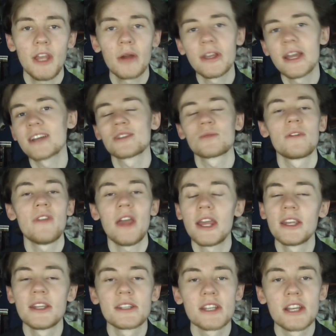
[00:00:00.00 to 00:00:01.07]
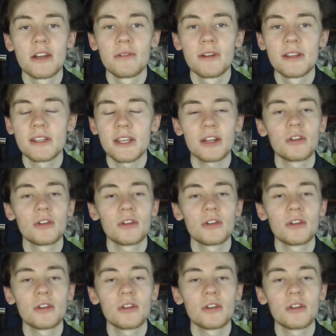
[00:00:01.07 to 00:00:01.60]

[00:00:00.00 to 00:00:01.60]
Now, yes, with any series,